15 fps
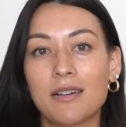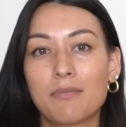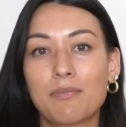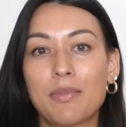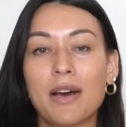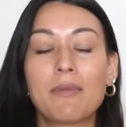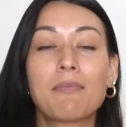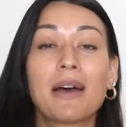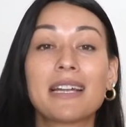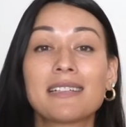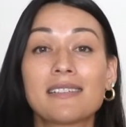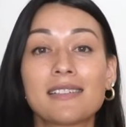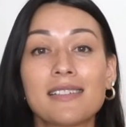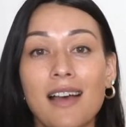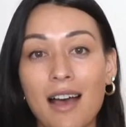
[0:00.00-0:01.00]
But my
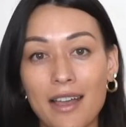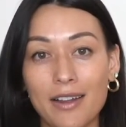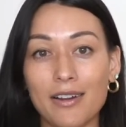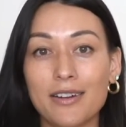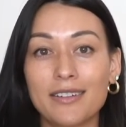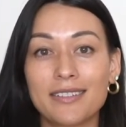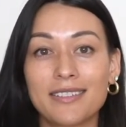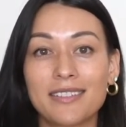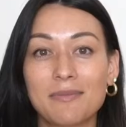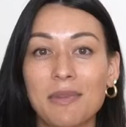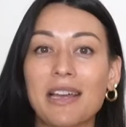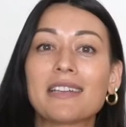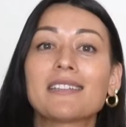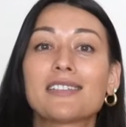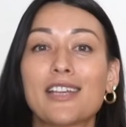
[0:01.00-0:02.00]
desire, my
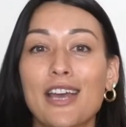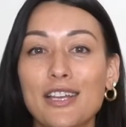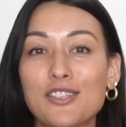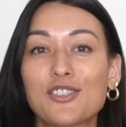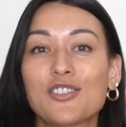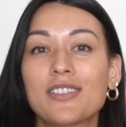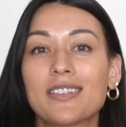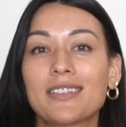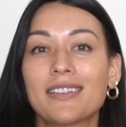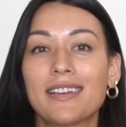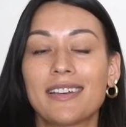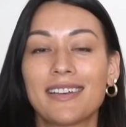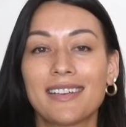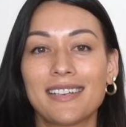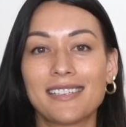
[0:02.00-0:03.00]
intention
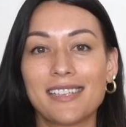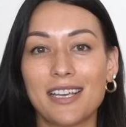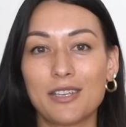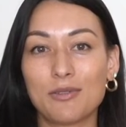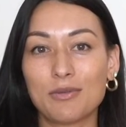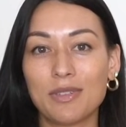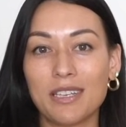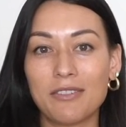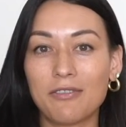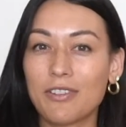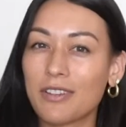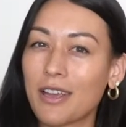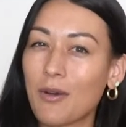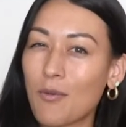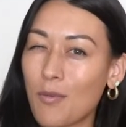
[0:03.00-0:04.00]
is that you leave
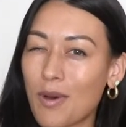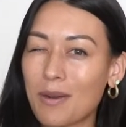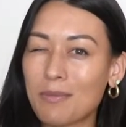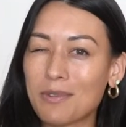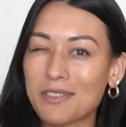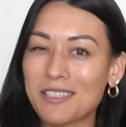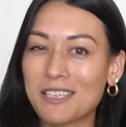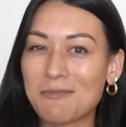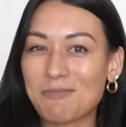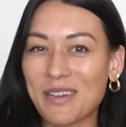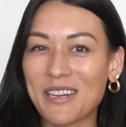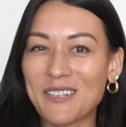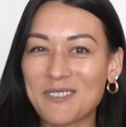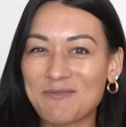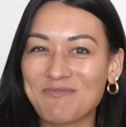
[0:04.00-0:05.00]
feeling 1%
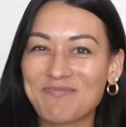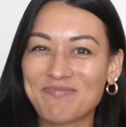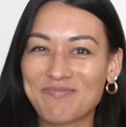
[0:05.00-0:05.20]
better.